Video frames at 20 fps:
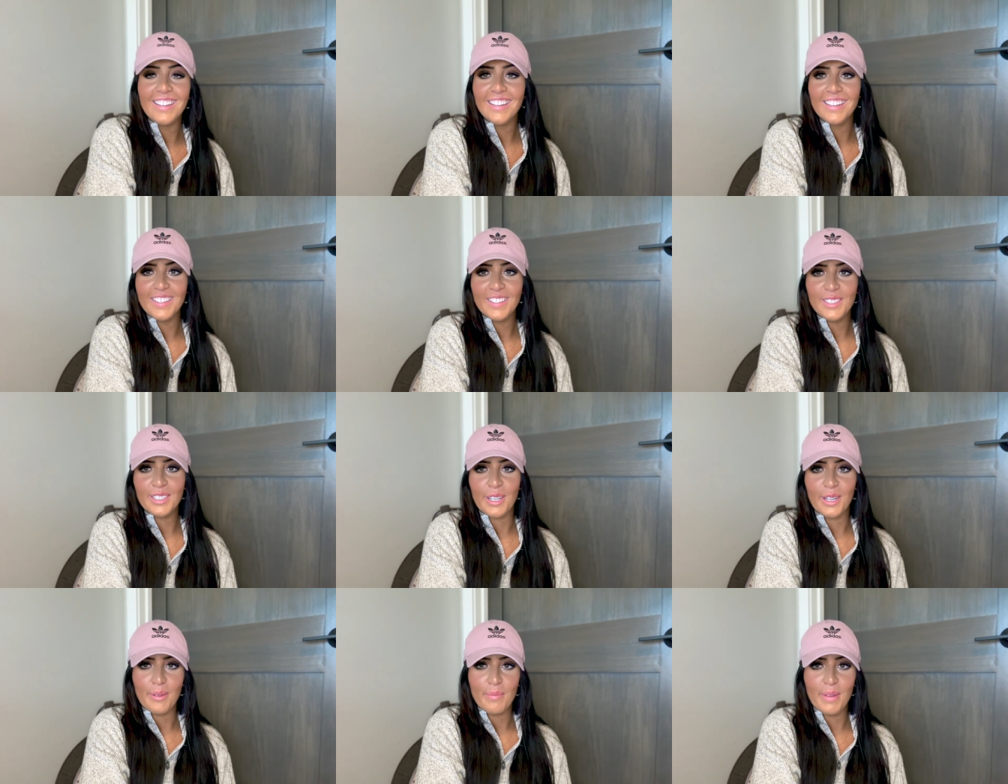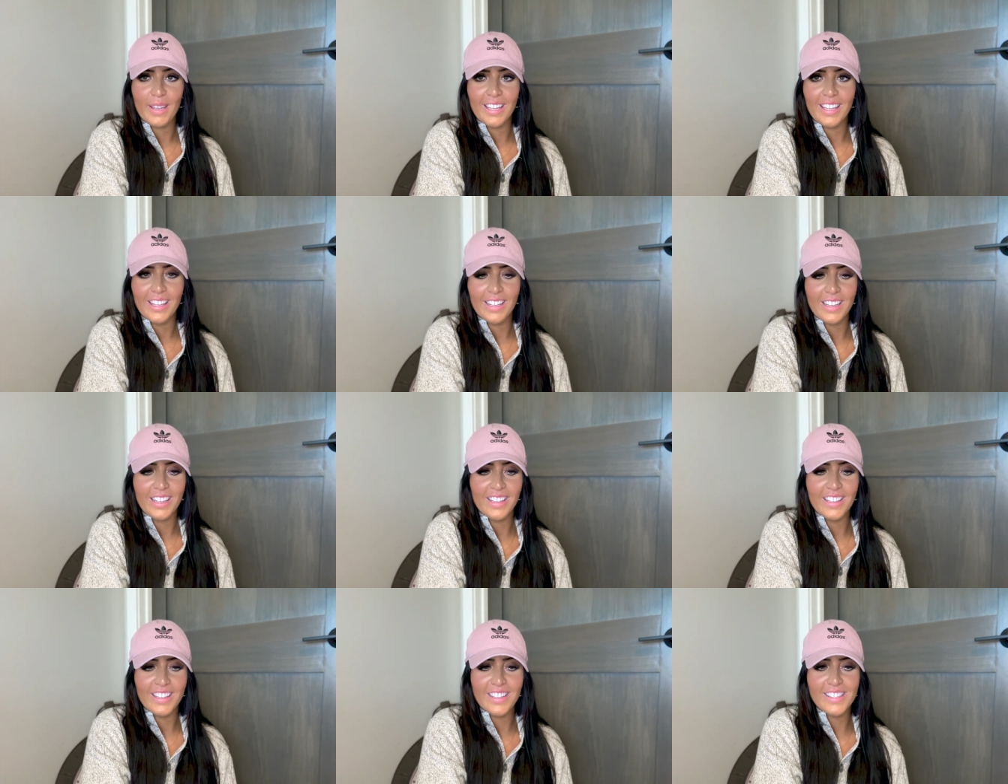sorry, my
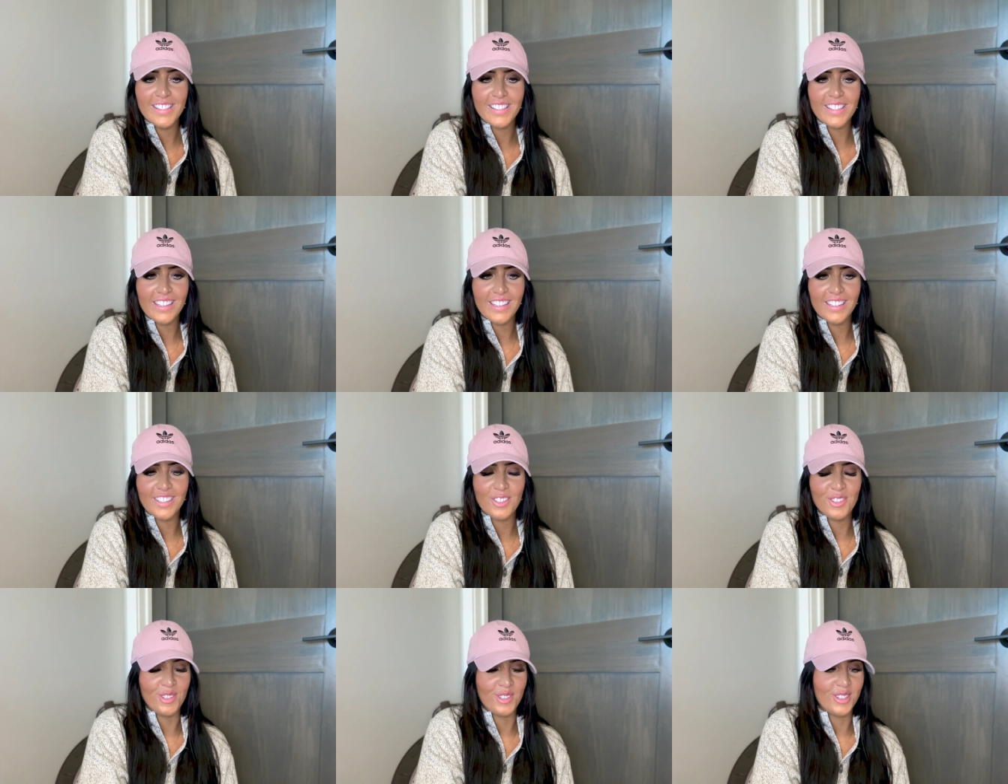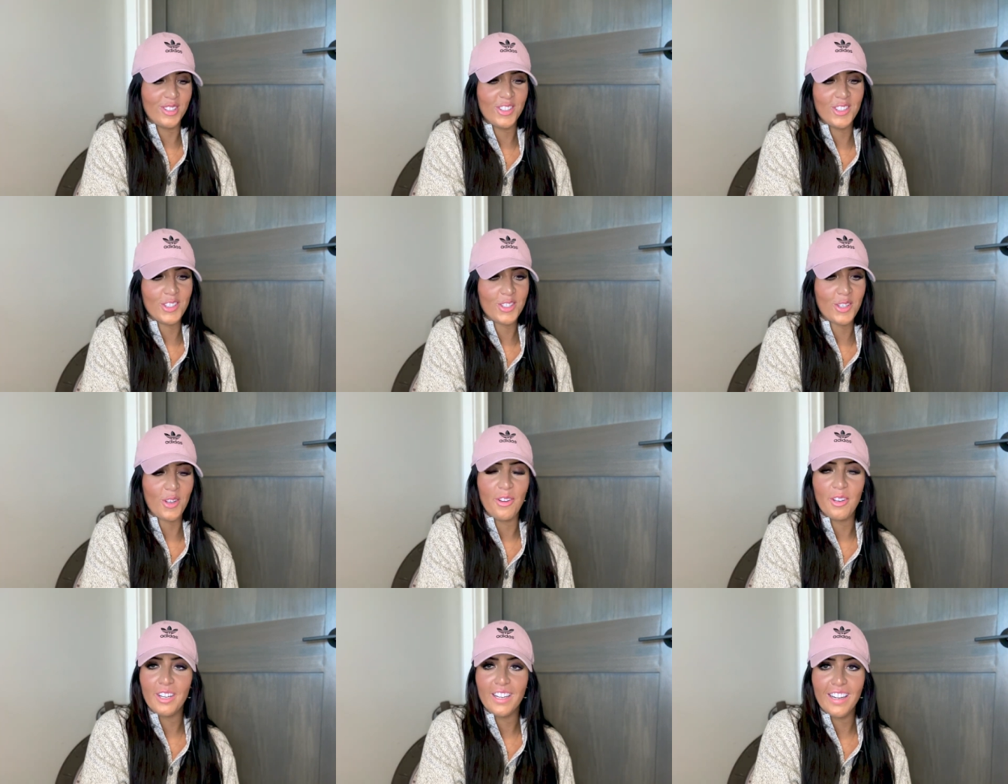kitty is, she's just
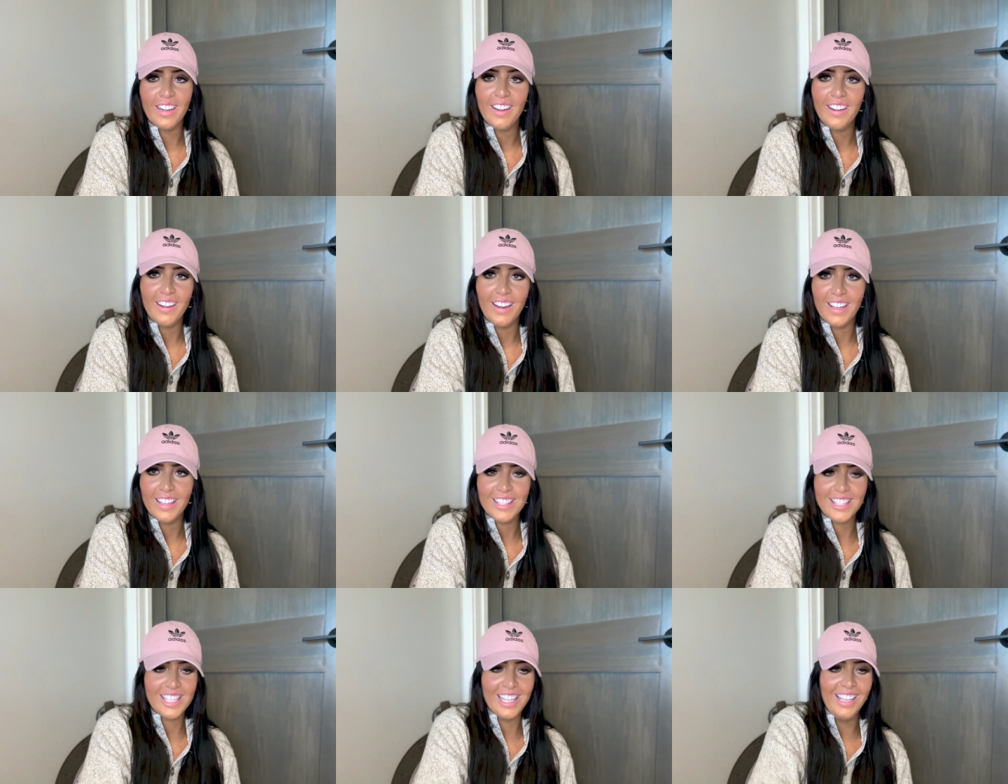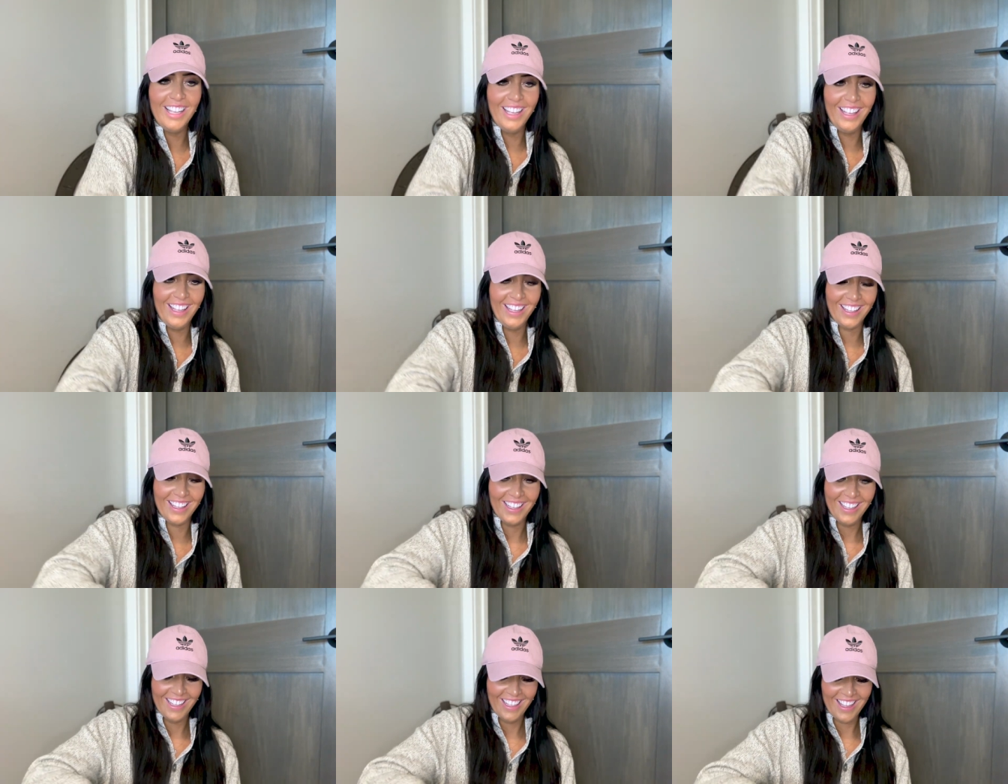going nuts.
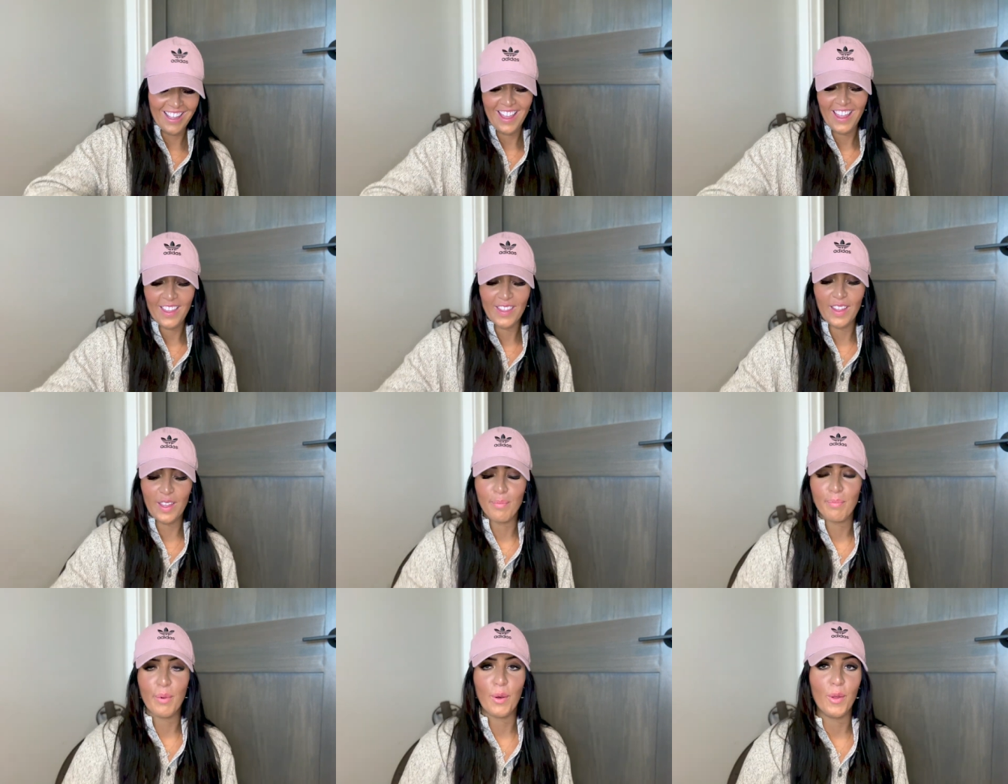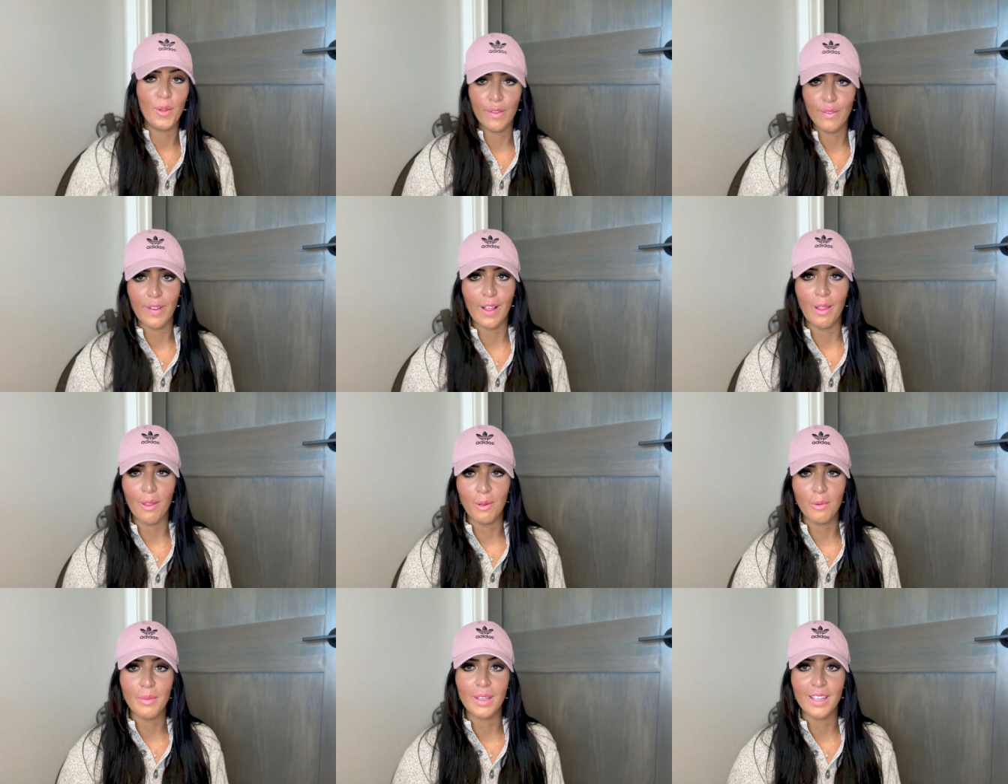They both
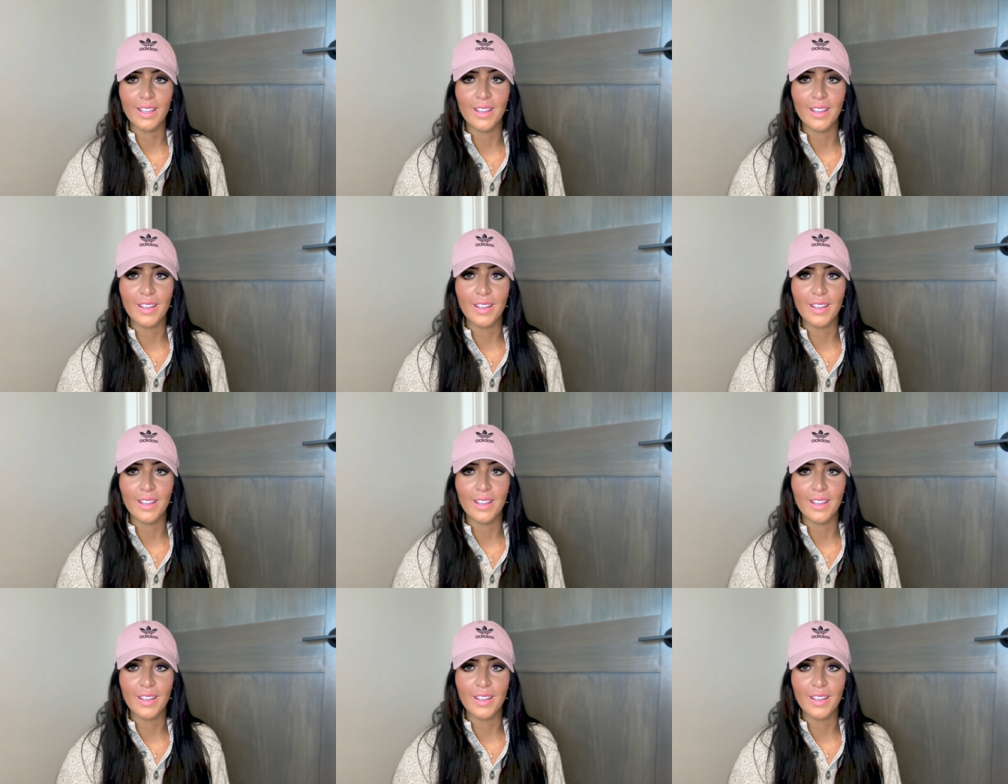followed me in